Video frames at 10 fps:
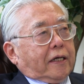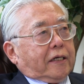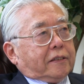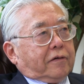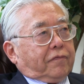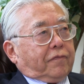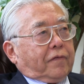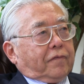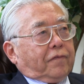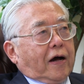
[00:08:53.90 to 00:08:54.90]
Is a
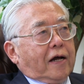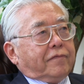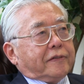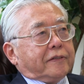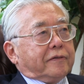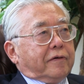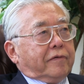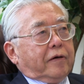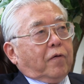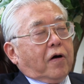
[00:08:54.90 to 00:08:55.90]

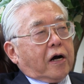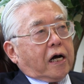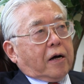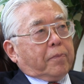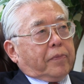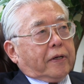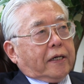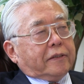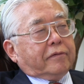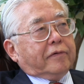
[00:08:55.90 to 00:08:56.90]
5-story walk-up
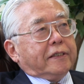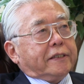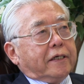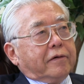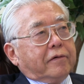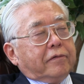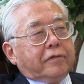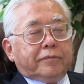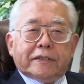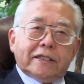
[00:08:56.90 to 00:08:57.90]
as a one single
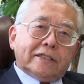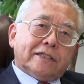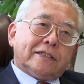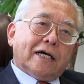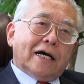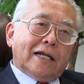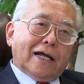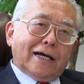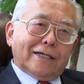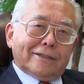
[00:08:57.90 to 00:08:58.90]
room near the
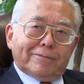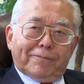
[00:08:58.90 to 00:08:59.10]
skylight.